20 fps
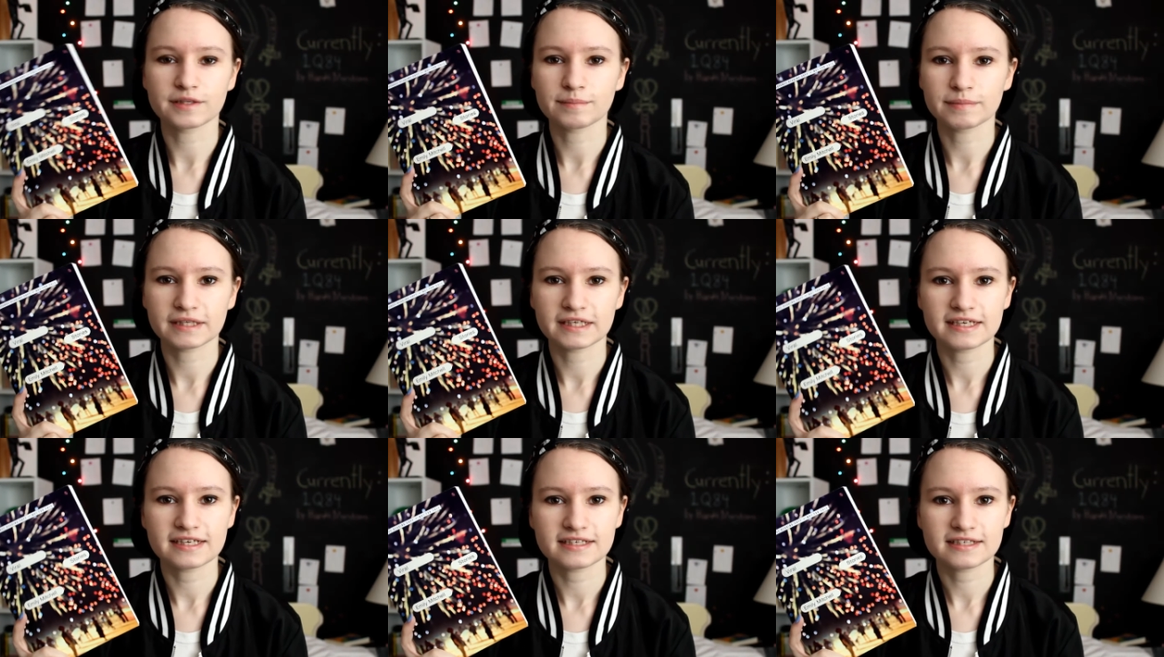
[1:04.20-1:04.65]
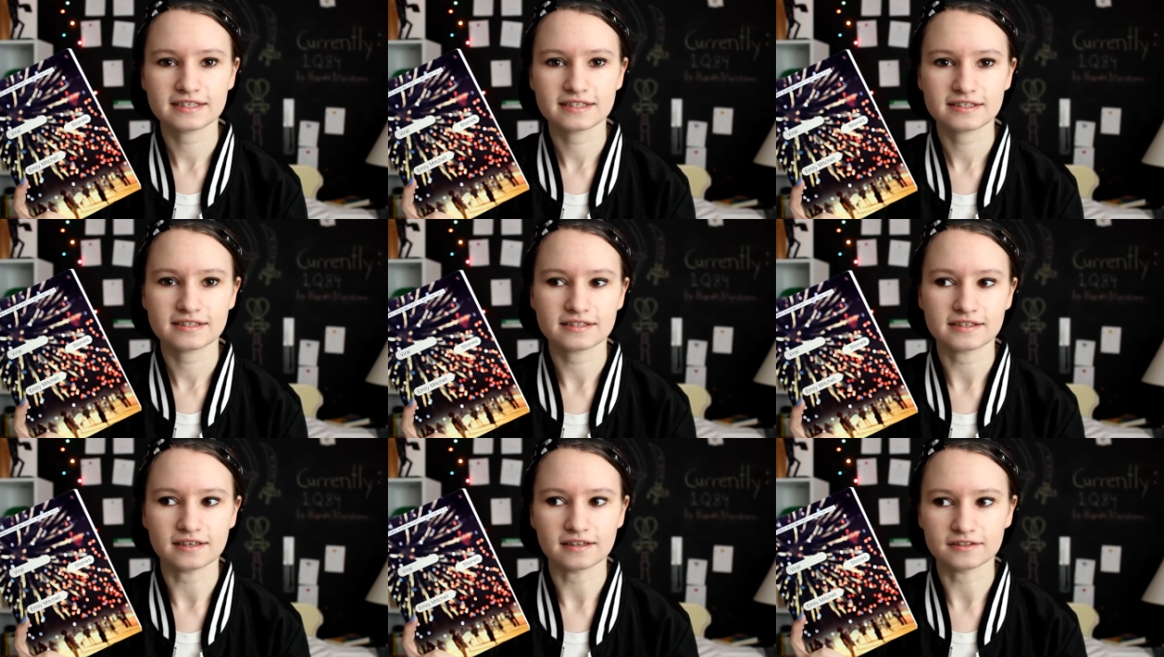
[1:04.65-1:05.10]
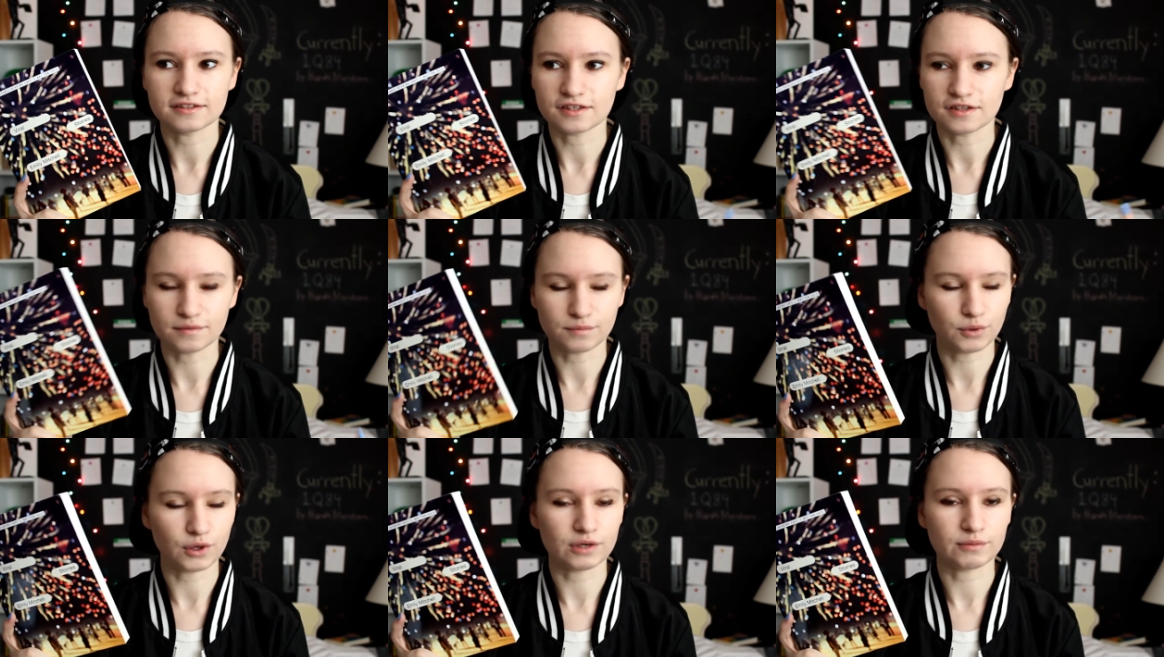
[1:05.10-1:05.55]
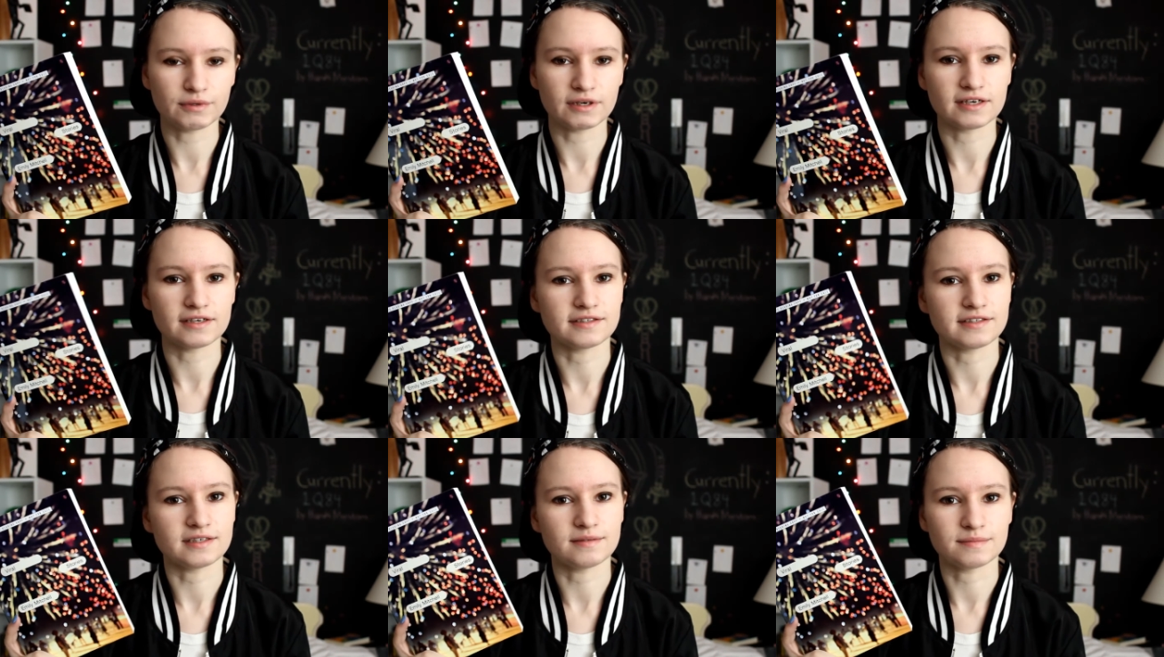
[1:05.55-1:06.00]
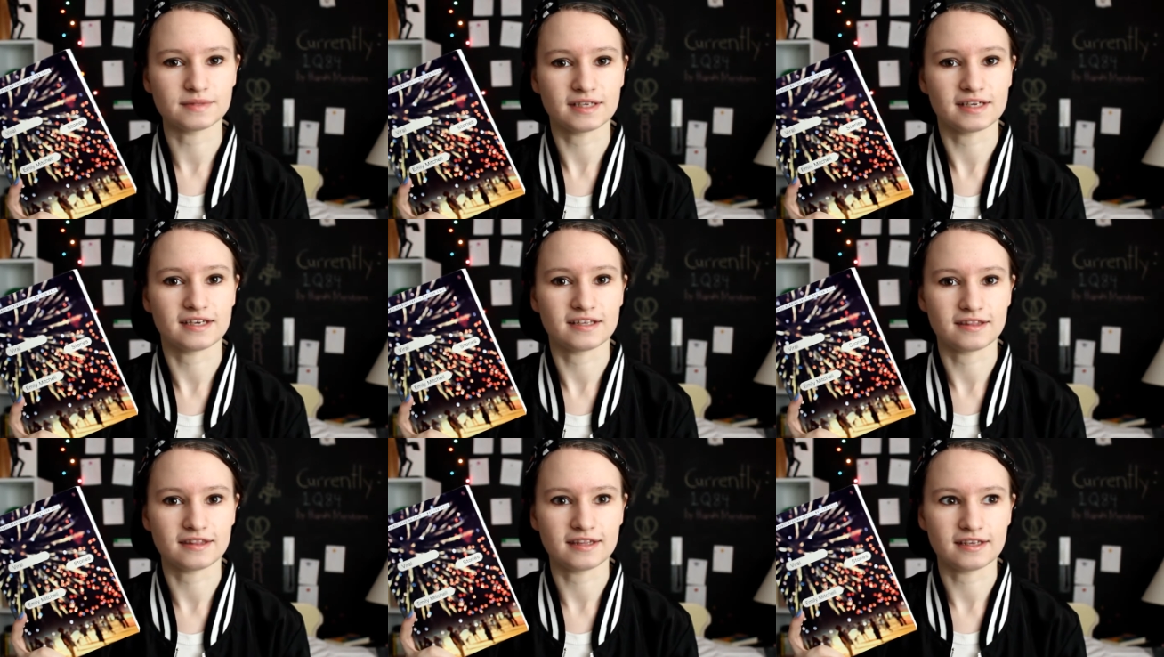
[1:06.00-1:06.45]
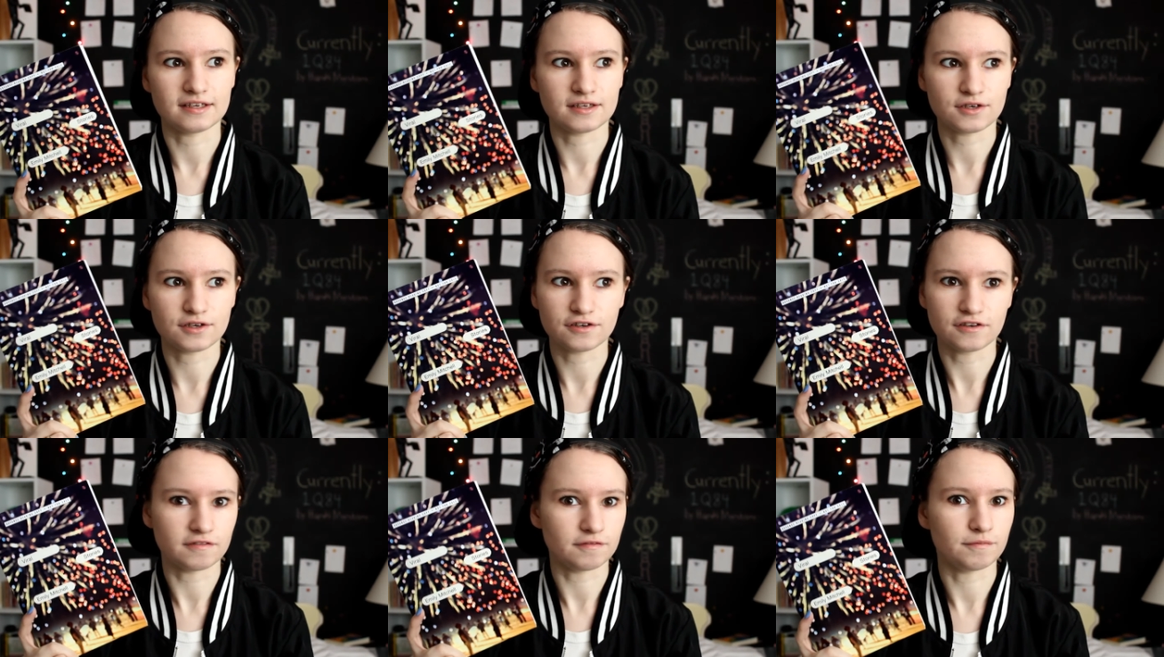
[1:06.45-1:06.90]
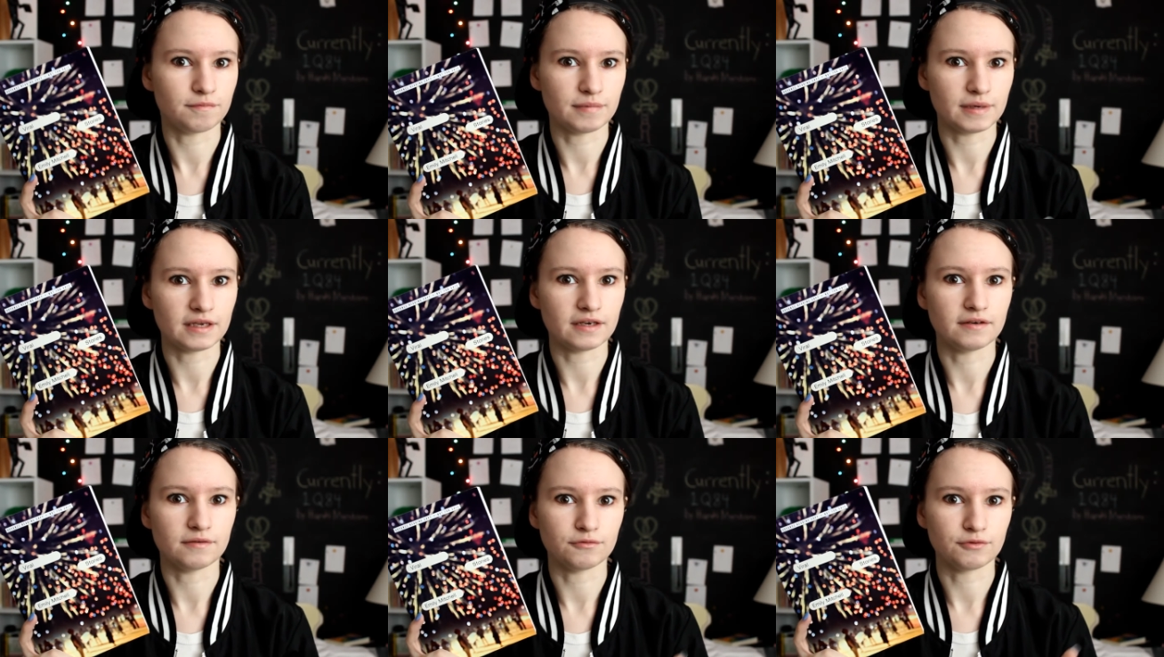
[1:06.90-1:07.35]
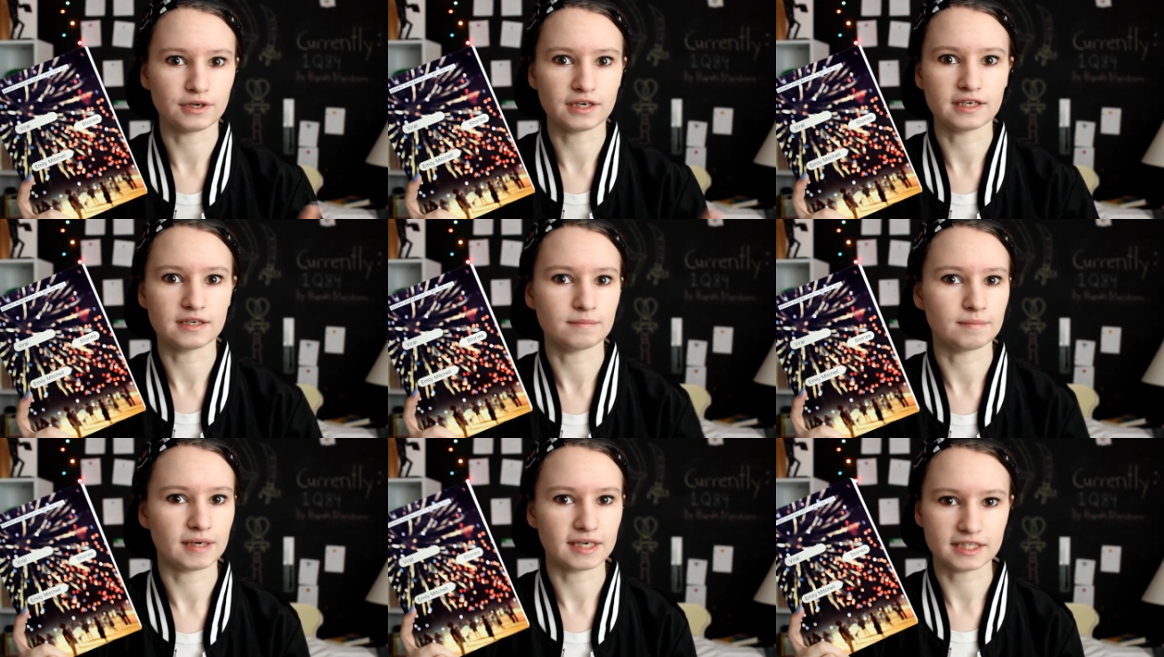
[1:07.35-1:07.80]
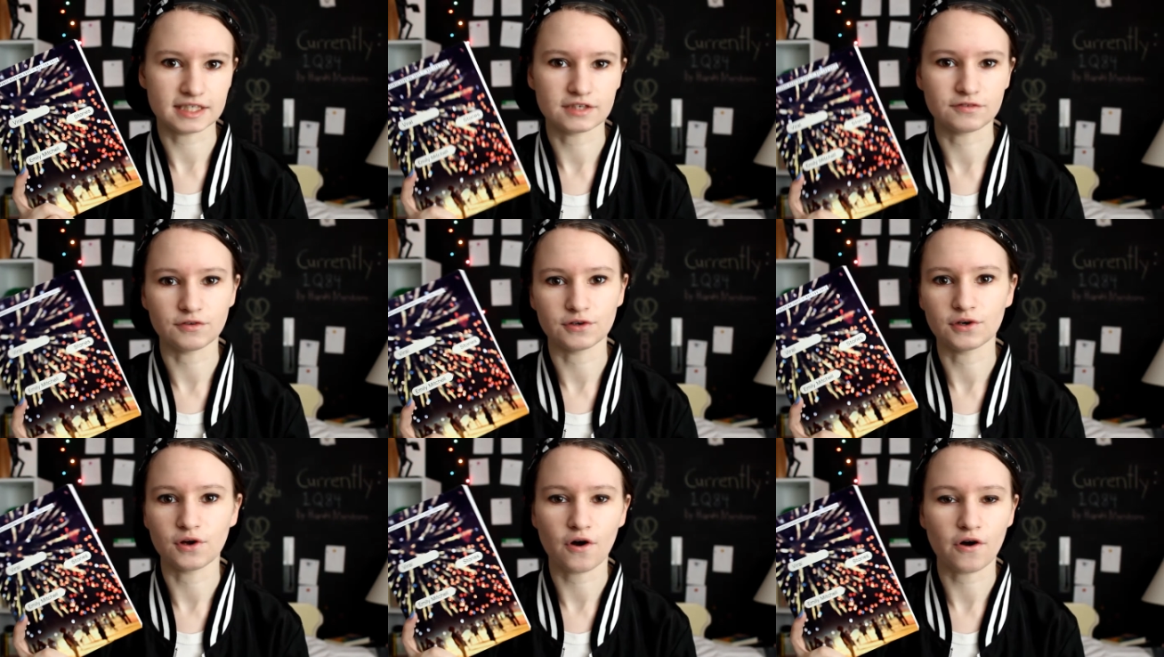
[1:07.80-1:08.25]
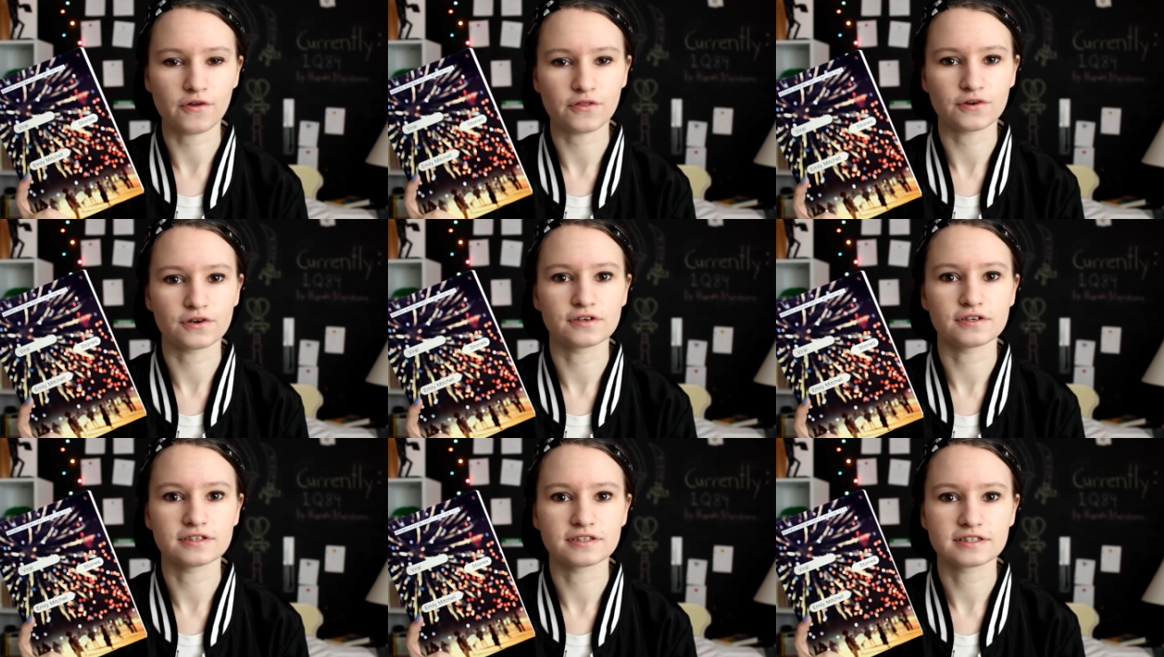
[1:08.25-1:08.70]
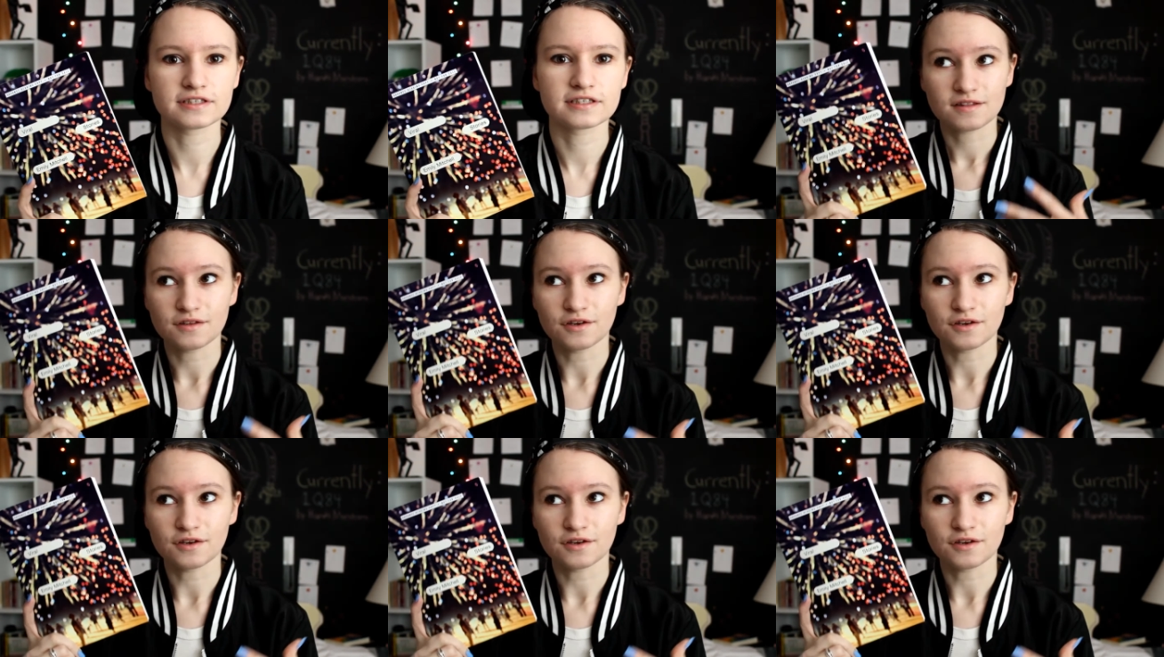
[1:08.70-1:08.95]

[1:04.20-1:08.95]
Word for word: the place to the point where it seems like they could have been written by different authors.